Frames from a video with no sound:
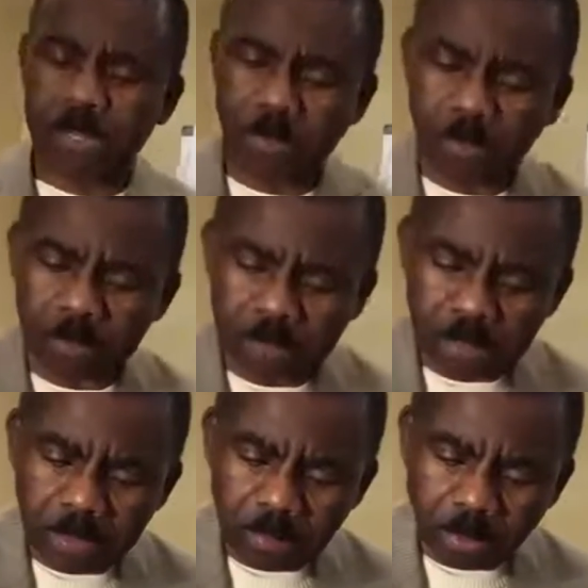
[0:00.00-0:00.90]
There are about
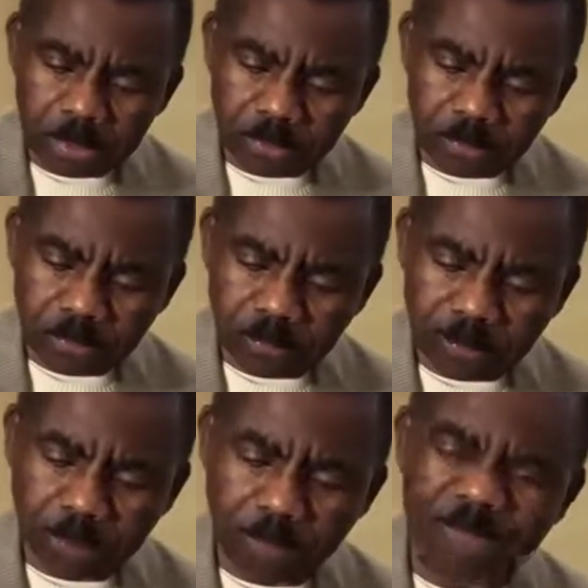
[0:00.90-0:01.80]
1, 2,
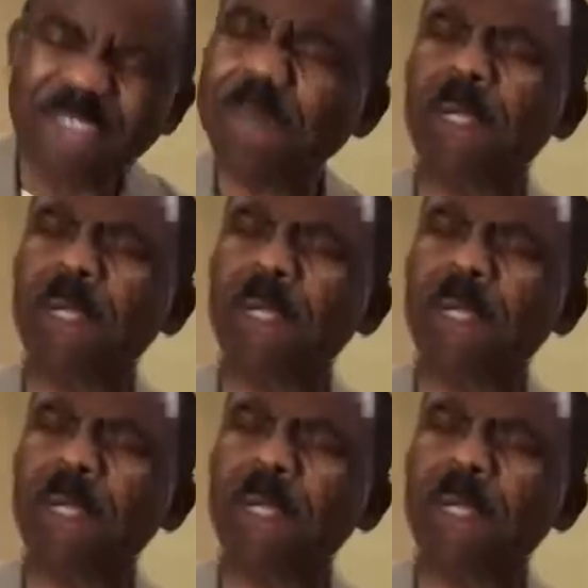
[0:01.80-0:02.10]
3, 4, 5.